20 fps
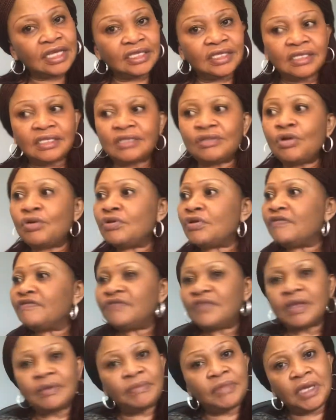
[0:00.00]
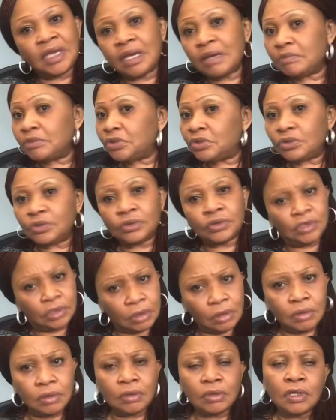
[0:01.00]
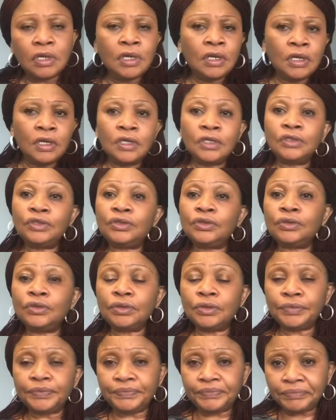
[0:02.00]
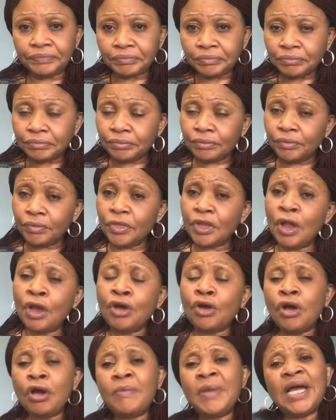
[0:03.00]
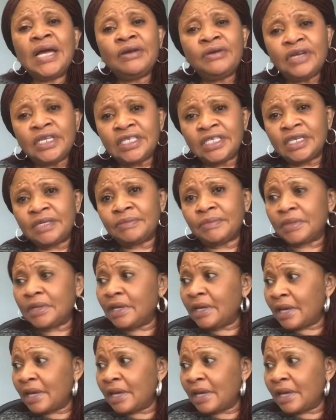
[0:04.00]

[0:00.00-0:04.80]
none of them came to, to come and greet him.